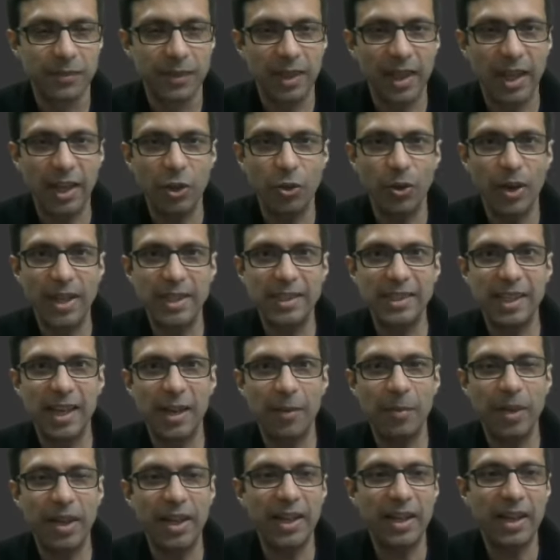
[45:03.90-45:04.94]
Can you guys tell
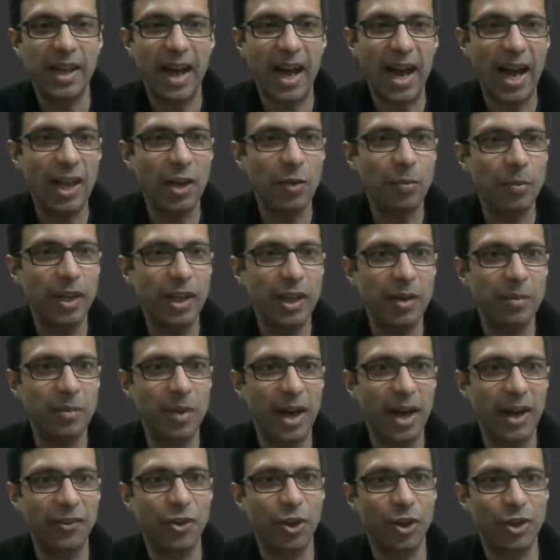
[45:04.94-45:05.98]
me, aluminium
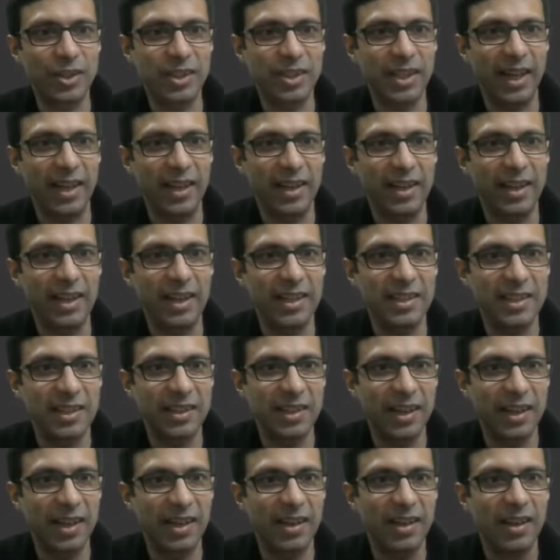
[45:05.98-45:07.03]
hydroxide, is it
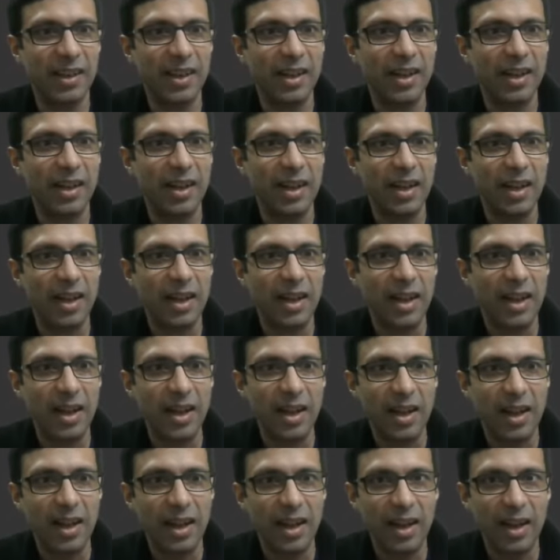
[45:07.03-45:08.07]
an
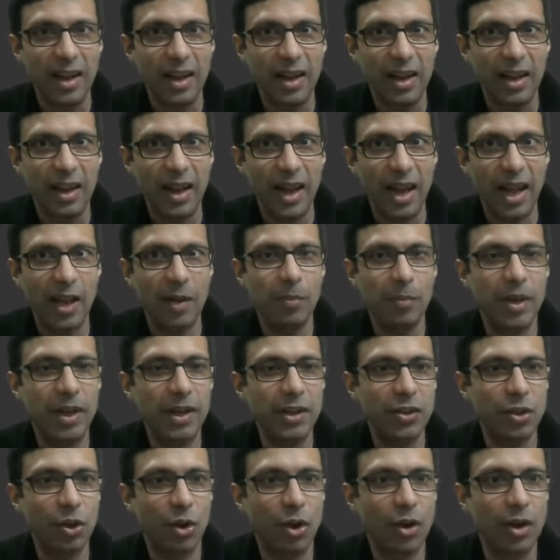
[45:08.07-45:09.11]

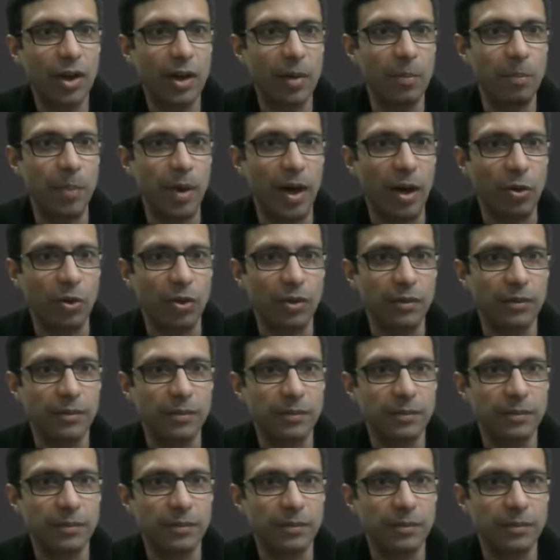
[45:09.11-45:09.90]
element or a compound?